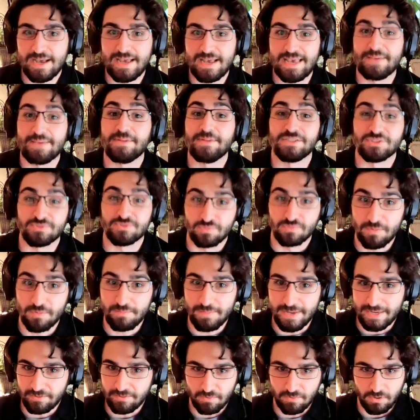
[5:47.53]
him and his
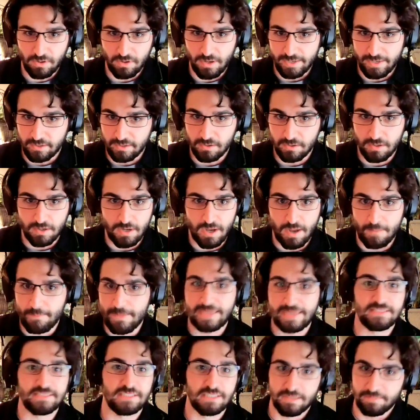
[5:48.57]
roommate were like
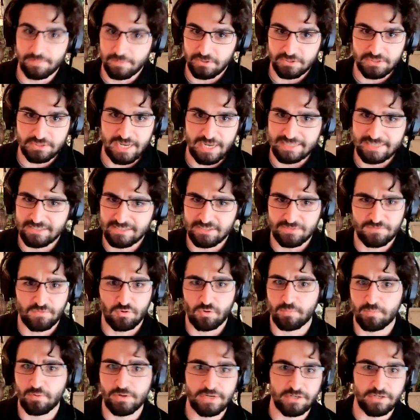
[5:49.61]
amazing computer science,
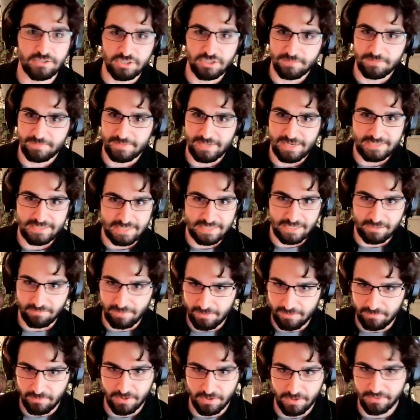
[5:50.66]
4.0 GPAs at of
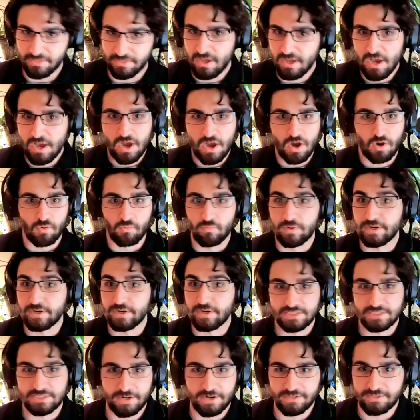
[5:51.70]
Wentworth, really
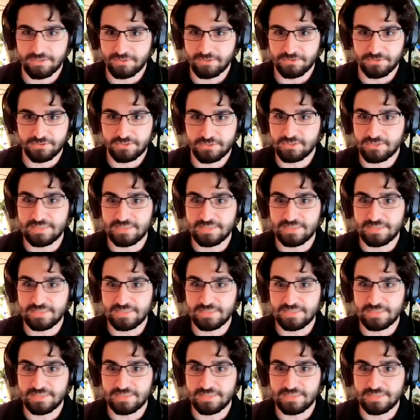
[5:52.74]
smart dudes. Wow.